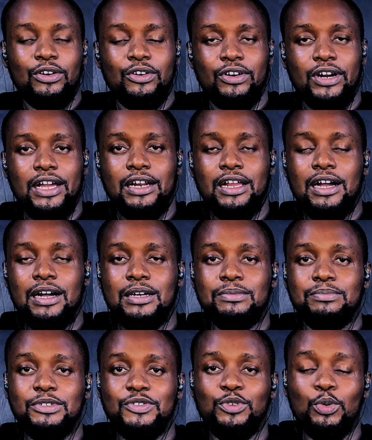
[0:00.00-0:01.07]
Alright,
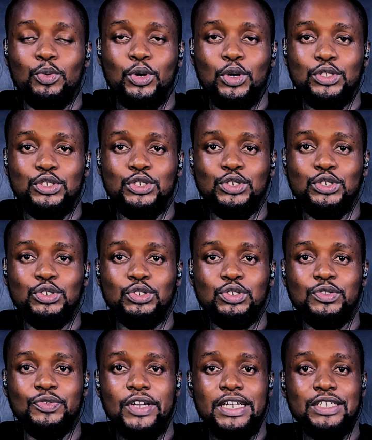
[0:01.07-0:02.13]
before we
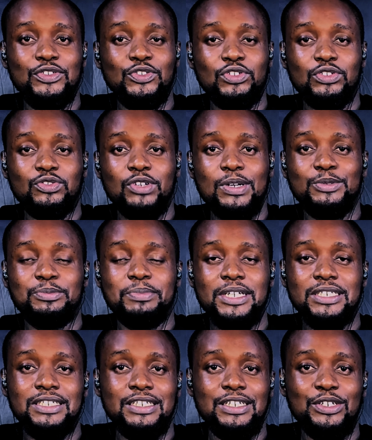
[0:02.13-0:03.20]
continue, if you're yet to subscribe to
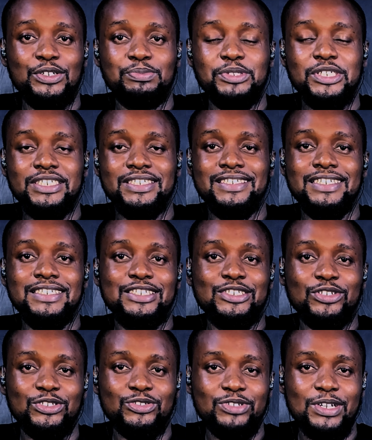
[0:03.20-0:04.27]
my channel, please hit the
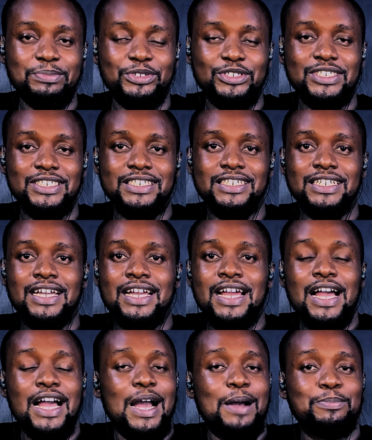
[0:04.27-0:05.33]
subscribe button
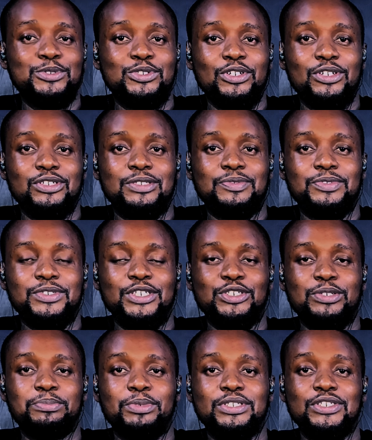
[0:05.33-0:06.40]
and put on the
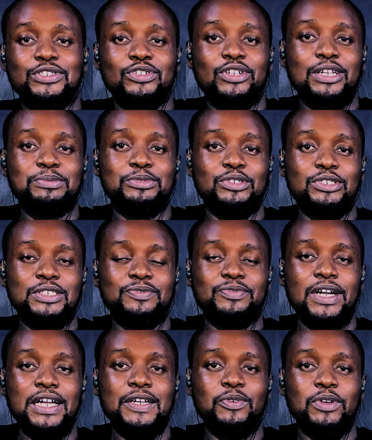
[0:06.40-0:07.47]
notification button so that you'll be
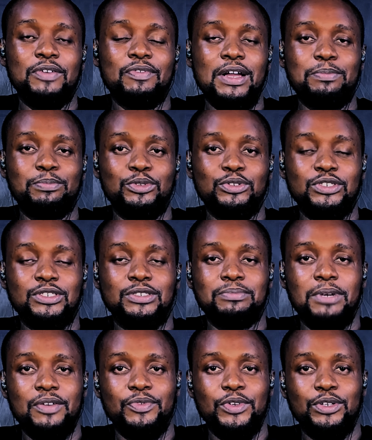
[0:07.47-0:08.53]
notified whenever I post
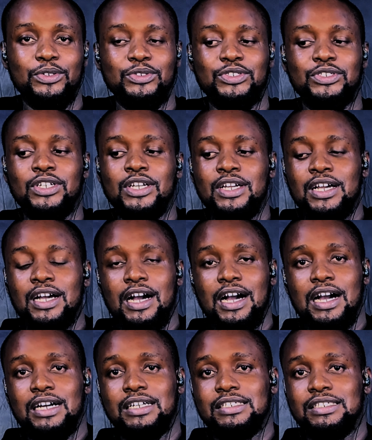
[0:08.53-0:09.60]
my videos.
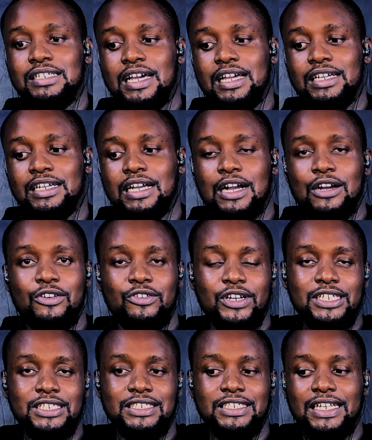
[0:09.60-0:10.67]
And like I
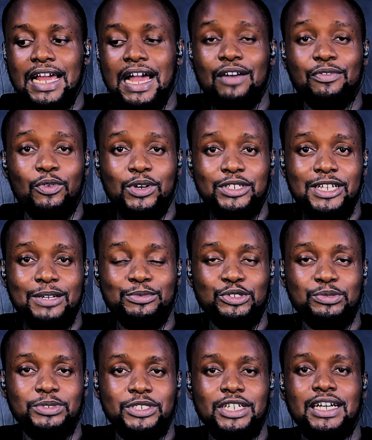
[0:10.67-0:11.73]
already said, I have a WhatsApp
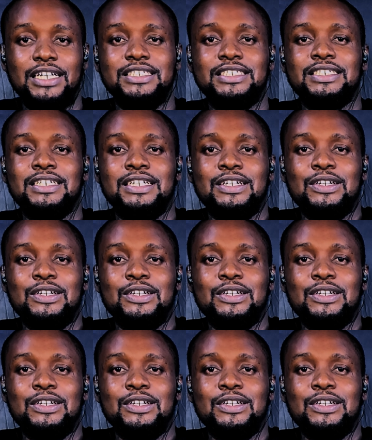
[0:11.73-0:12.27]
group chat